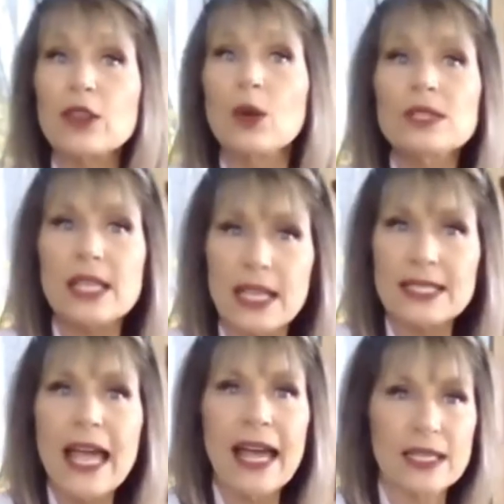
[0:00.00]
Those
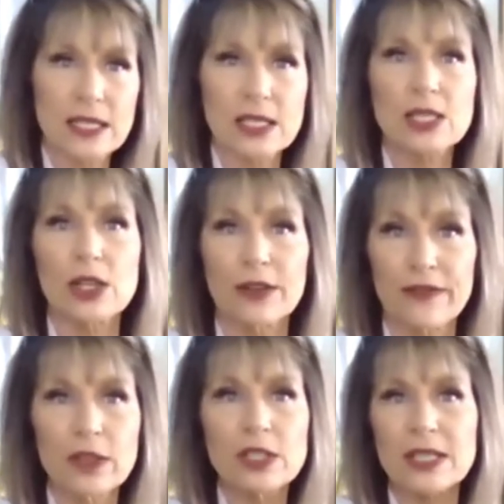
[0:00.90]
things had to start
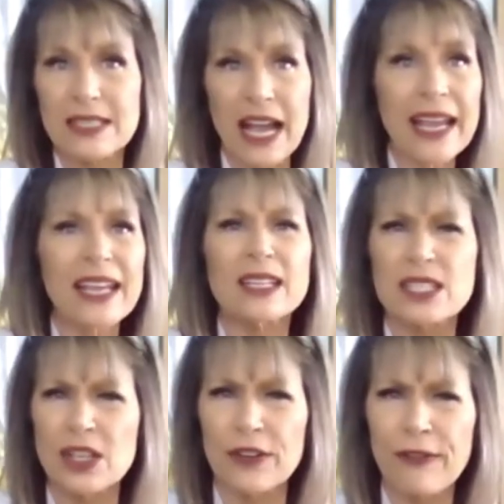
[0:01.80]
first, because I had to
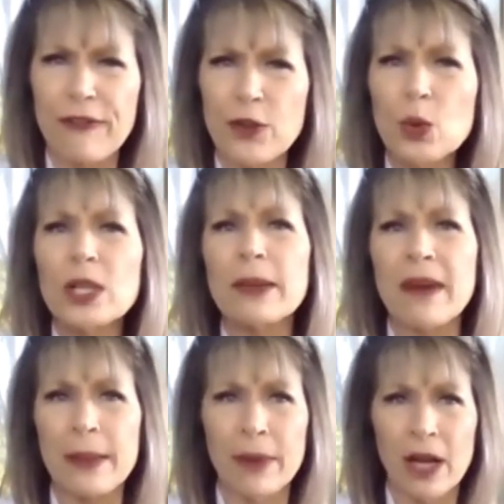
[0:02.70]
start fueling
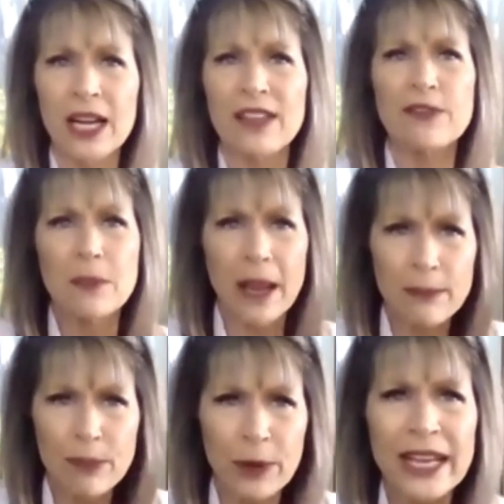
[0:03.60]
my body for my
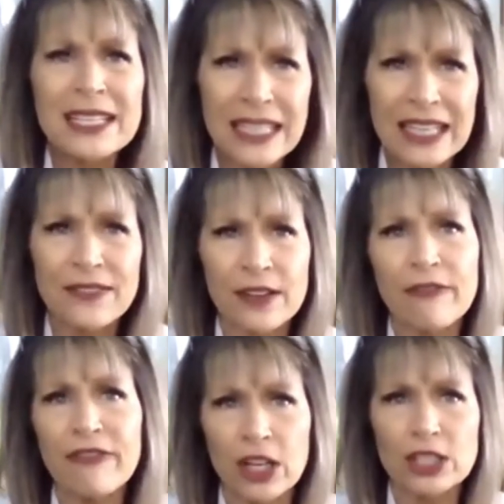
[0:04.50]
brain to
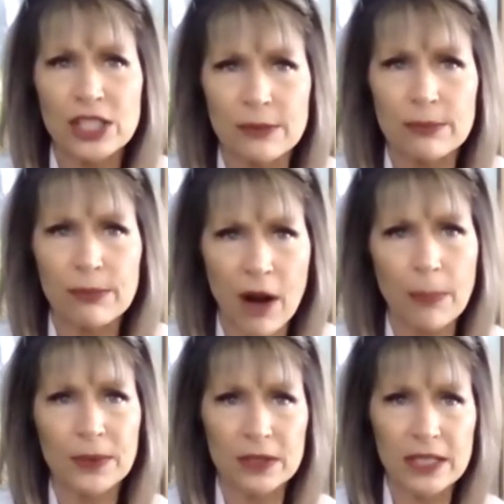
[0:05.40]
even function
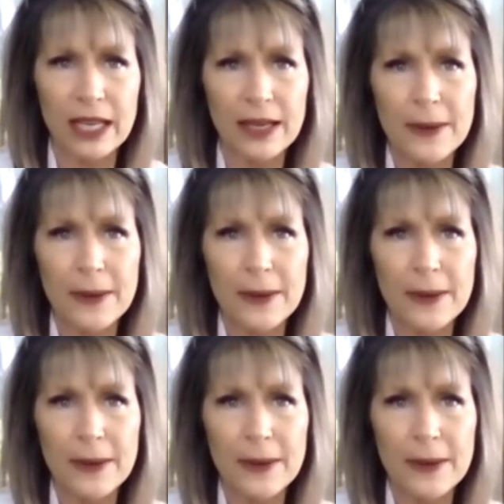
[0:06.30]
properly.